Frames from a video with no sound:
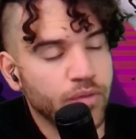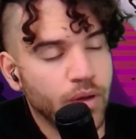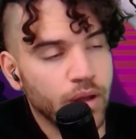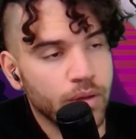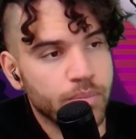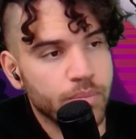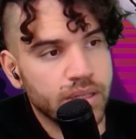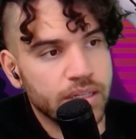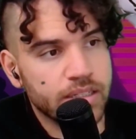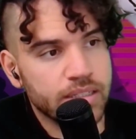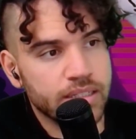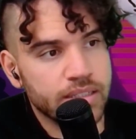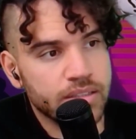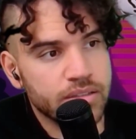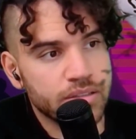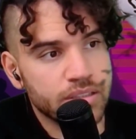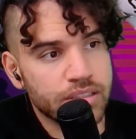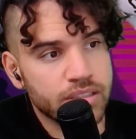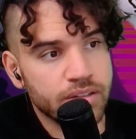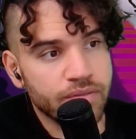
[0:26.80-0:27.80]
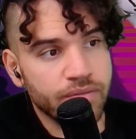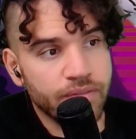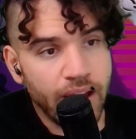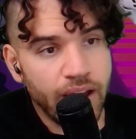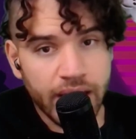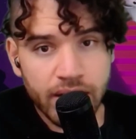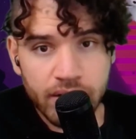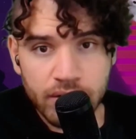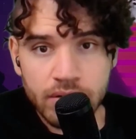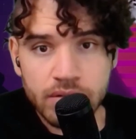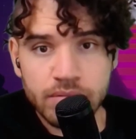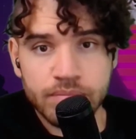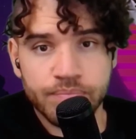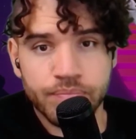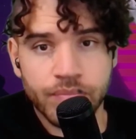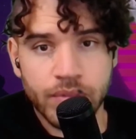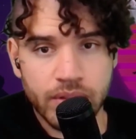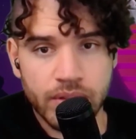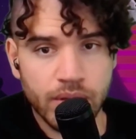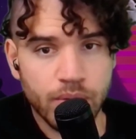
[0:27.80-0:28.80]
ability to surveil
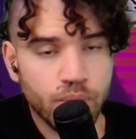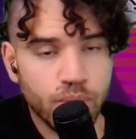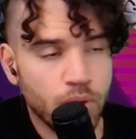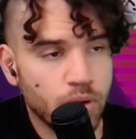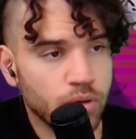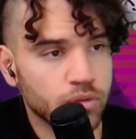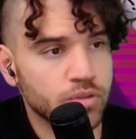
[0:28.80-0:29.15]
the world's